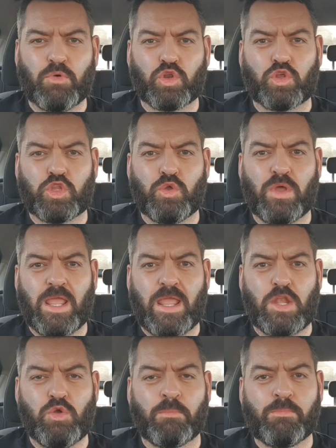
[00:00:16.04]
going to do a
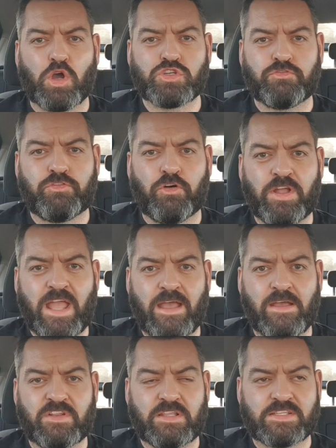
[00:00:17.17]
new unboxing for you
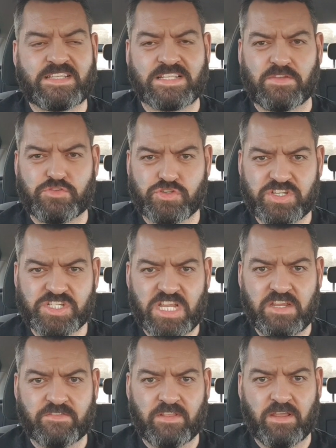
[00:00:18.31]
of a scent I've just
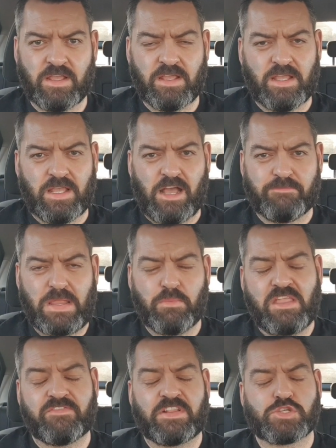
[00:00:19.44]
received. I've been
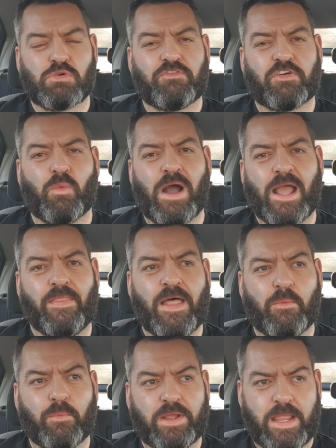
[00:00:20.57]
waiting for this one for a while
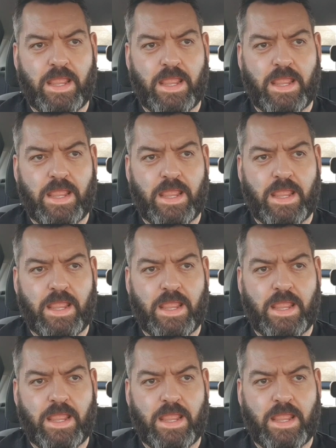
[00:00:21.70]
now.